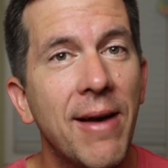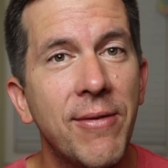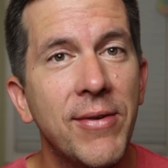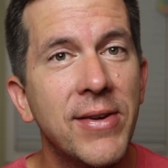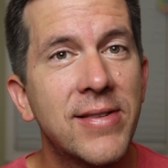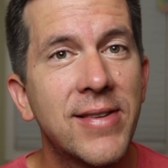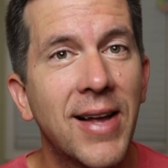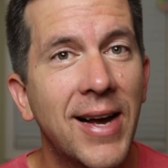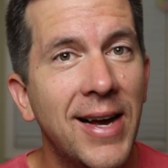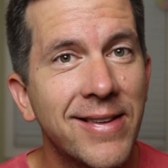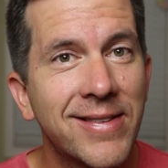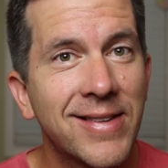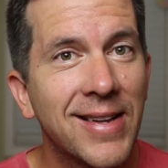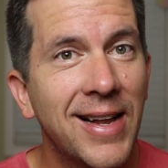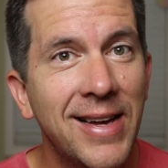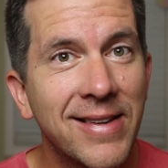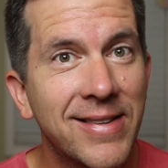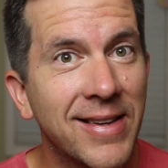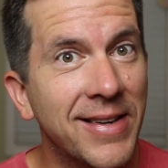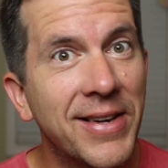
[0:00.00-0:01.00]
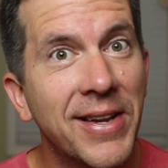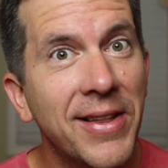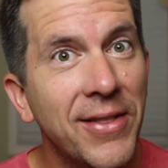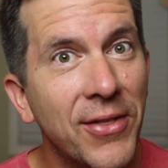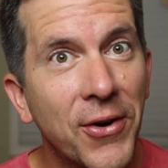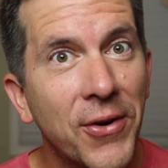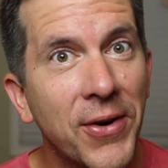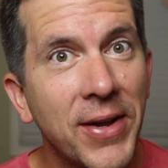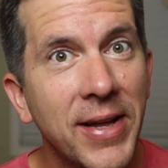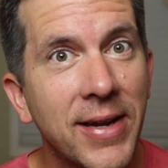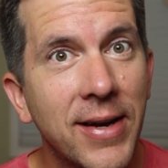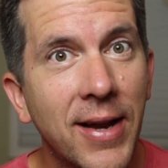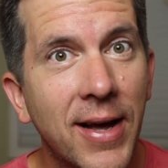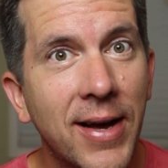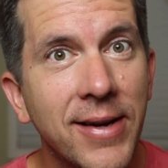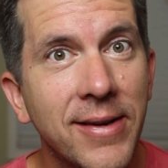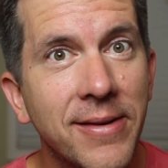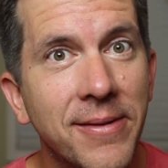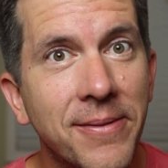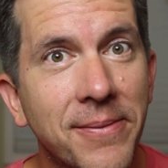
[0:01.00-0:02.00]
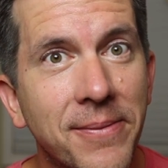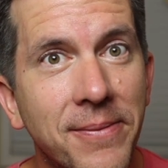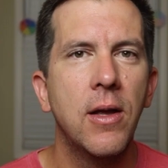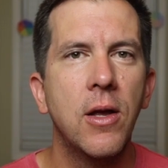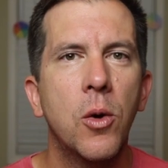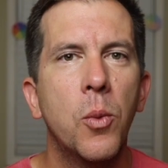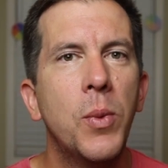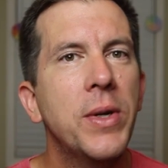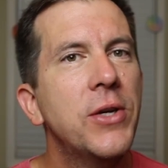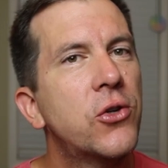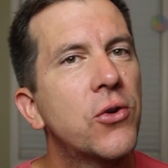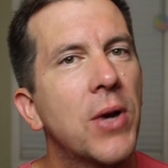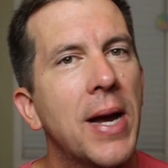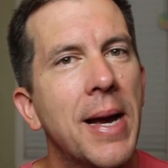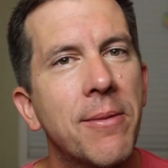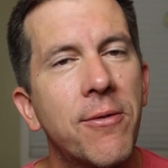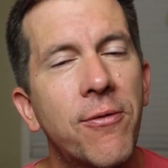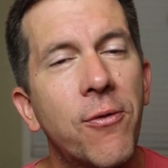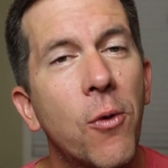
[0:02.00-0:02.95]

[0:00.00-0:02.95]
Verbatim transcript: having science class at 10.30 at night? We strapped